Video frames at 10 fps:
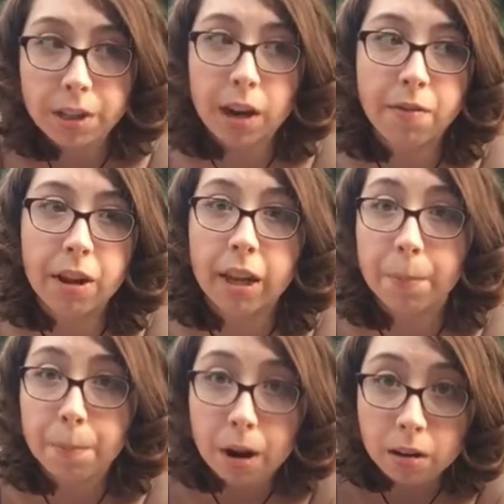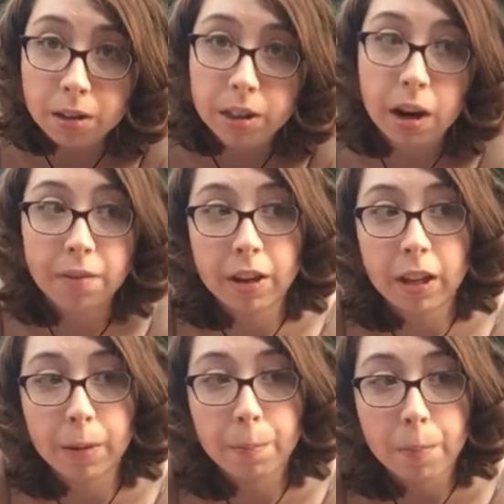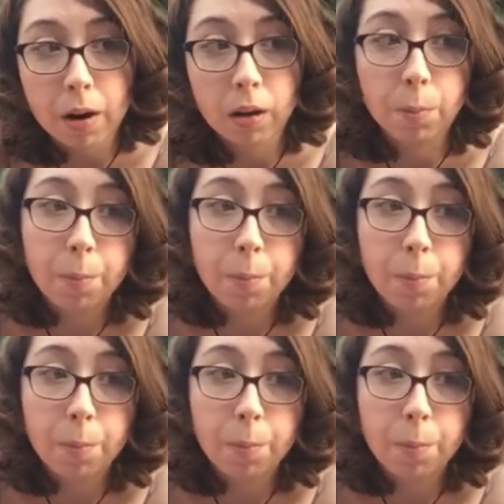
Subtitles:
stuff. I like punk stuff. I like punk